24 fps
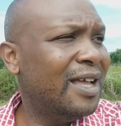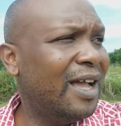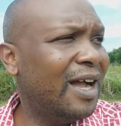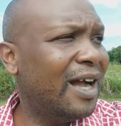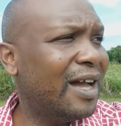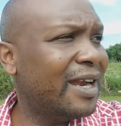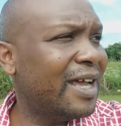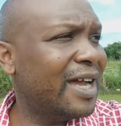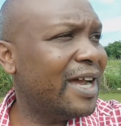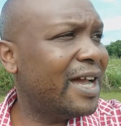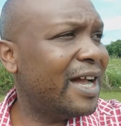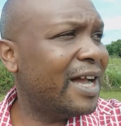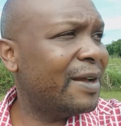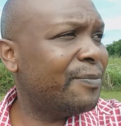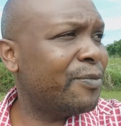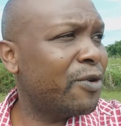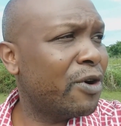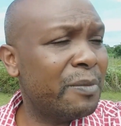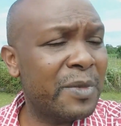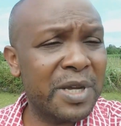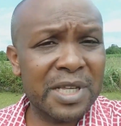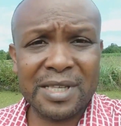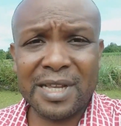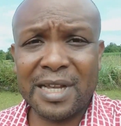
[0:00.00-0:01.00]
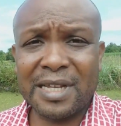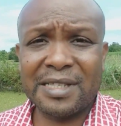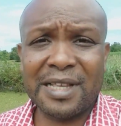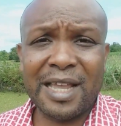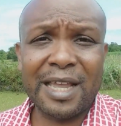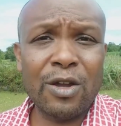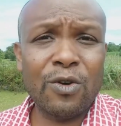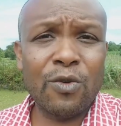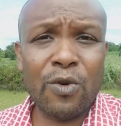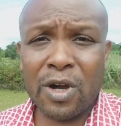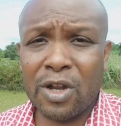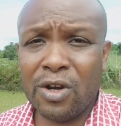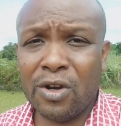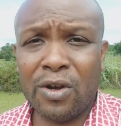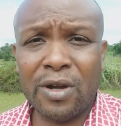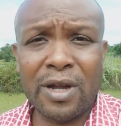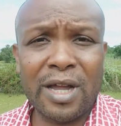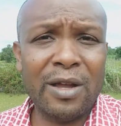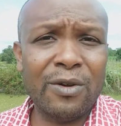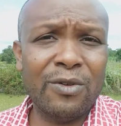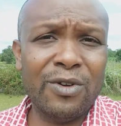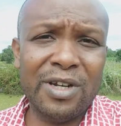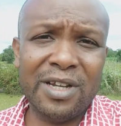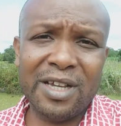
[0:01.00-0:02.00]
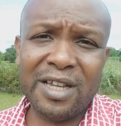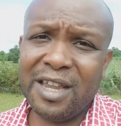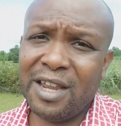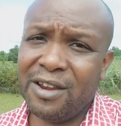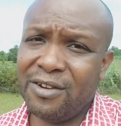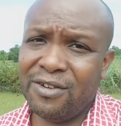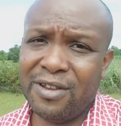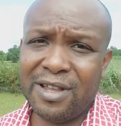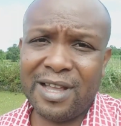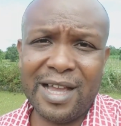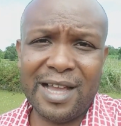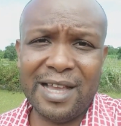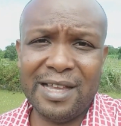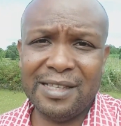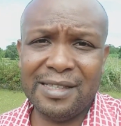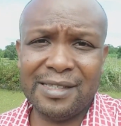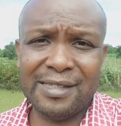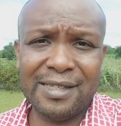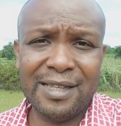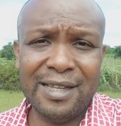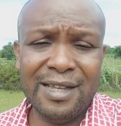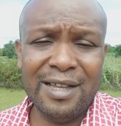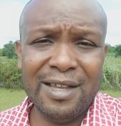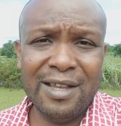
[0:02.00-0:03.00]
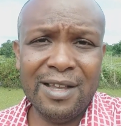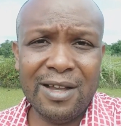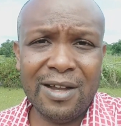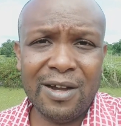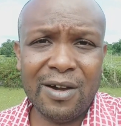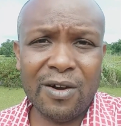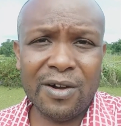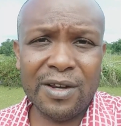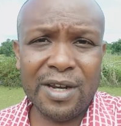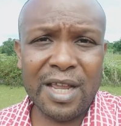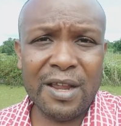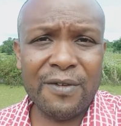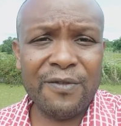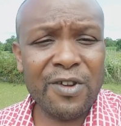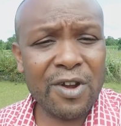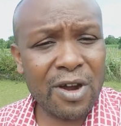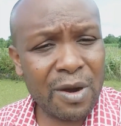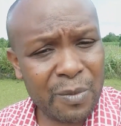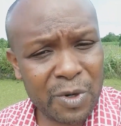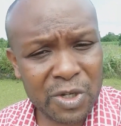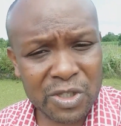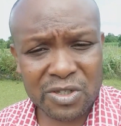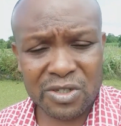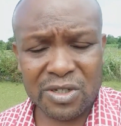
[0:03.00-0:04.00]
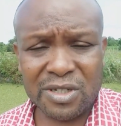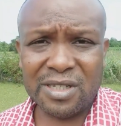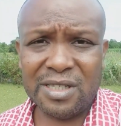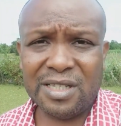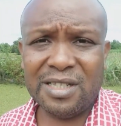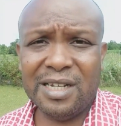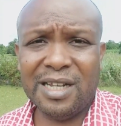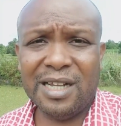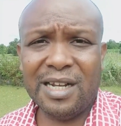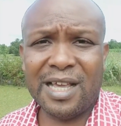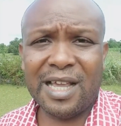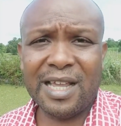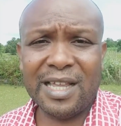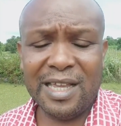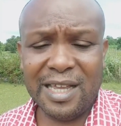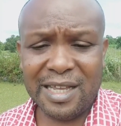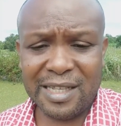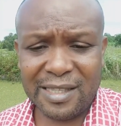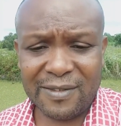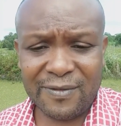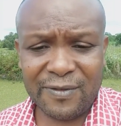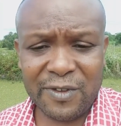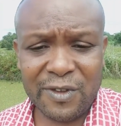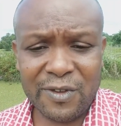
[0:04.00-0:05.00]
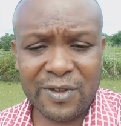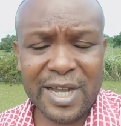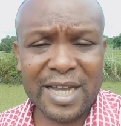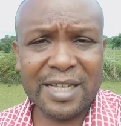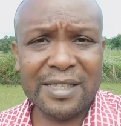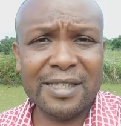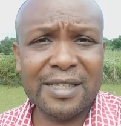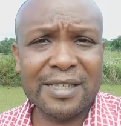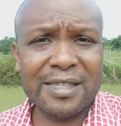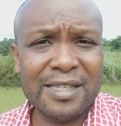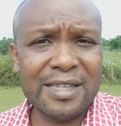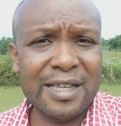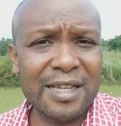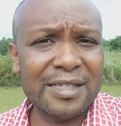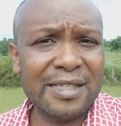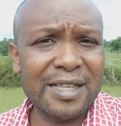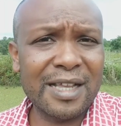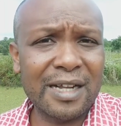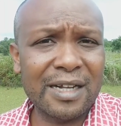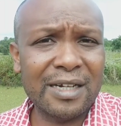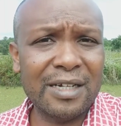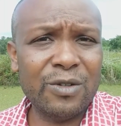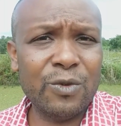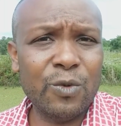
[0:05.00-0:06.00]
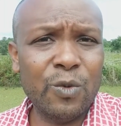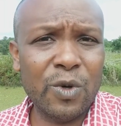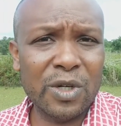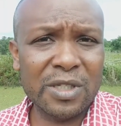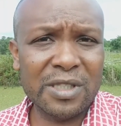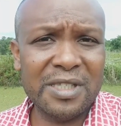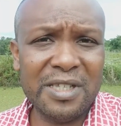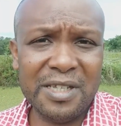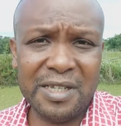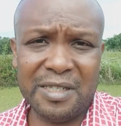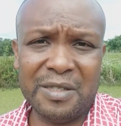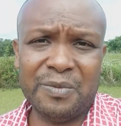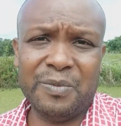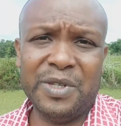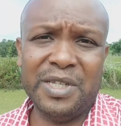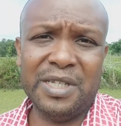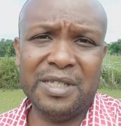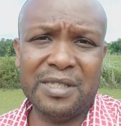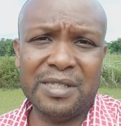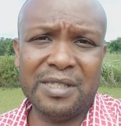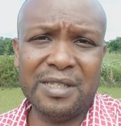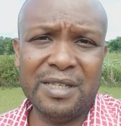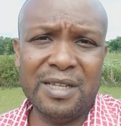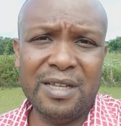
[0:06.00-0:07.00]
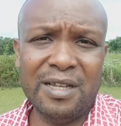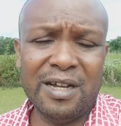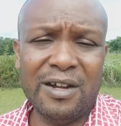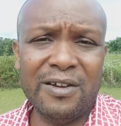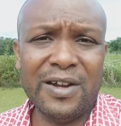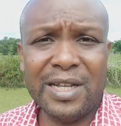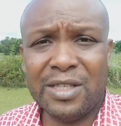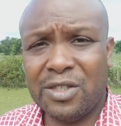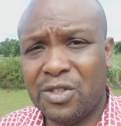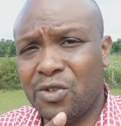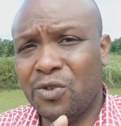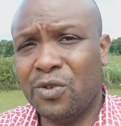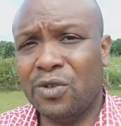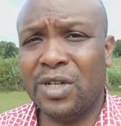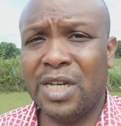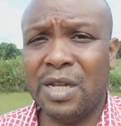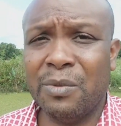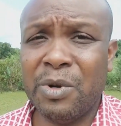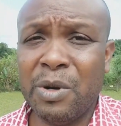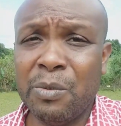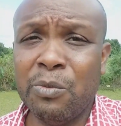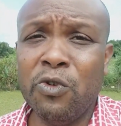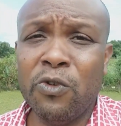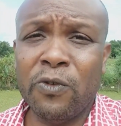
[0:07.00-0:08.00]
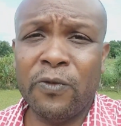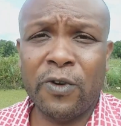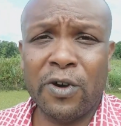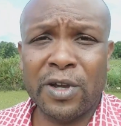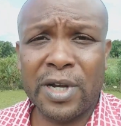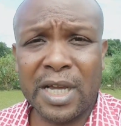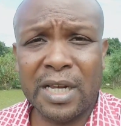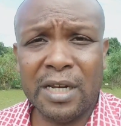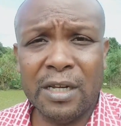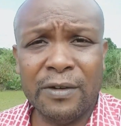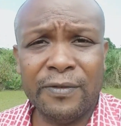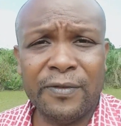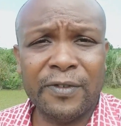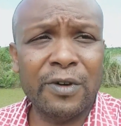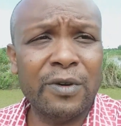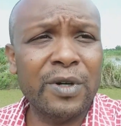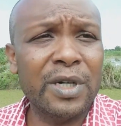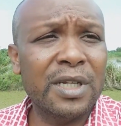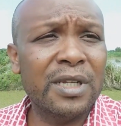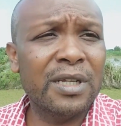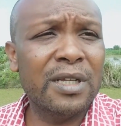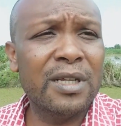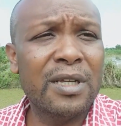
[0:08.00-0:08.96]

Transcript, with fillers: And I, I promise, as I go along, I'm going to carry you guys on every opportunity that I get for you guys to see exactly what takes place. Alright, so let me move on a little forward.